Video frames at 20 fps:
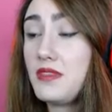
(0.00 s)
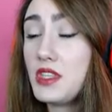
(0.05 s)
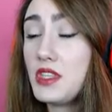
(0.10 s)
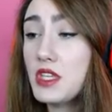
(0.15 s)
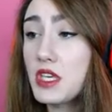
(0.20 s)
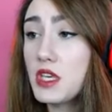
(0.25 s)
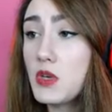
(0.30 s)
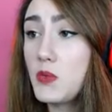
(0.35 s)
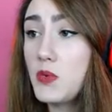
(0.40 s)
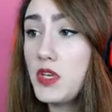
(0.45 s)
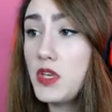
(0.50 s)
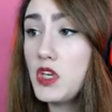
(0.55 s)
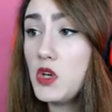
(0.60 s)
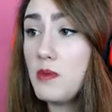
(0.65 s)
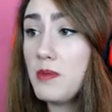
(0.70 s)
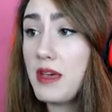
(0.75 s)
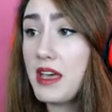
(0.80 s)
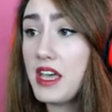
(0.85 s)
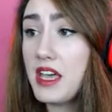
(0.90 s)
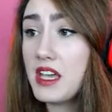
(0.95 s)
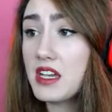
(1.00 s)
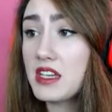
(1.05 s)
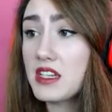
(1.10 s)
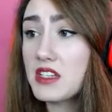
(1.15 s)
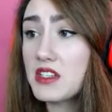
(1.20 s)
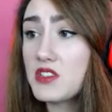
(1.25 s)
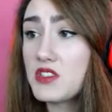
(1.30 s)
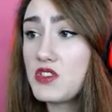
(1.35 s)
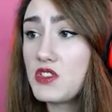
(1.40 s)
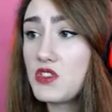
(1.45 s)
Can we go back
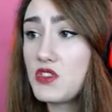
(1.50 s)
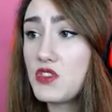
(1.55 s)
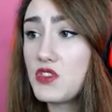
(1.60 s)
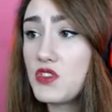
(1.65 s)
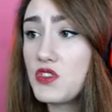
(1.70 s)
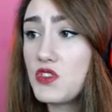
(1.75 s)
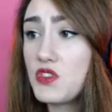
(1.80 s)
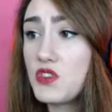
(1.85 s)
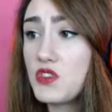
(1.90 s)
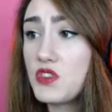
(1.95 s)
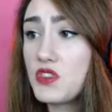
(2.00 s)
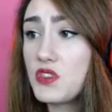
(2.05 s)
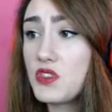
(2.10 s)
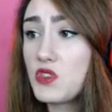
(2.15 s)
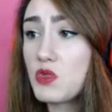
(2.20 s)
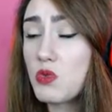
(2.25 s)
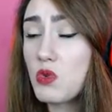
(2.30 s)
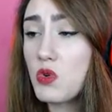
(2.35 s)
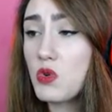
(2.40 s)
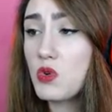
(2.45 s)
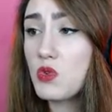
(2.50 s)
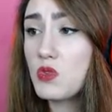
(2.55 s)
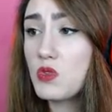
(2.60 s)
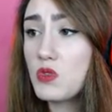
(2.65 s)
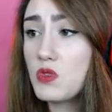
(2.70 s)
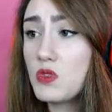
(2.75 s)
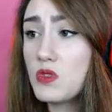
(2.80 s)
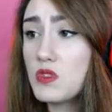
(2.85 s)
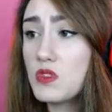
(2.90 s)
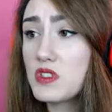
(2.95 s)
to the
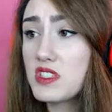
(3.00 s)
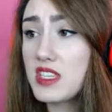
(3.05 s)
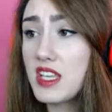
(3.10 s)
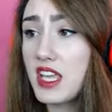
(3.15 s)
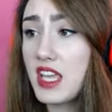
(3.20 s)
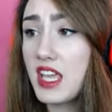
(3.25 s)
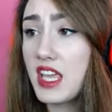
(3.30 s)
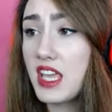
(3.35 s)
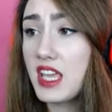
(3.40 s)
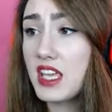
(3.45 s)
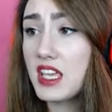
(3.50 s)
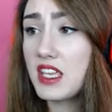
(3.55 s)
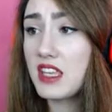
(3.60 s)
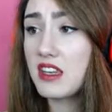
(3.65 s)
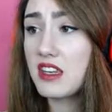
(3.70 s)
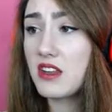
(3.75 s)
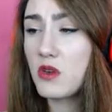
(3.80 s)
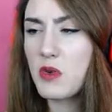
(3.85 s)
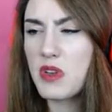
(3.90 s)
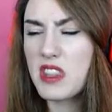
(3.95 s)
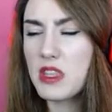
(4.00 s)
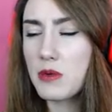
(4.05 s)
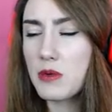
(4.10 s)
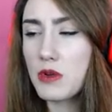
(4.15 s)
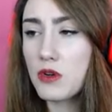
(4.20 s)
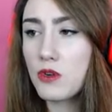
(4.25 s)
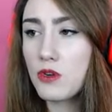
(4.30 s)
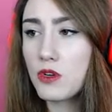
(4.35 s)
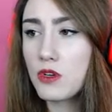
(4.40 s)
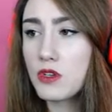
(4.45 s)
trolls and... oh wait, they were
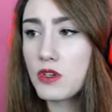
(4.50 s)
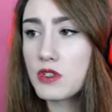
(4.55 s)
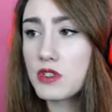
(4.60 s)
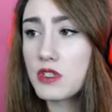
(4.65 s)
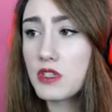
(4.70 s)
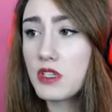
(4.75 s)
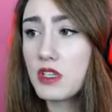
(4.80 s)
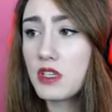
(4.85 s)
ogres.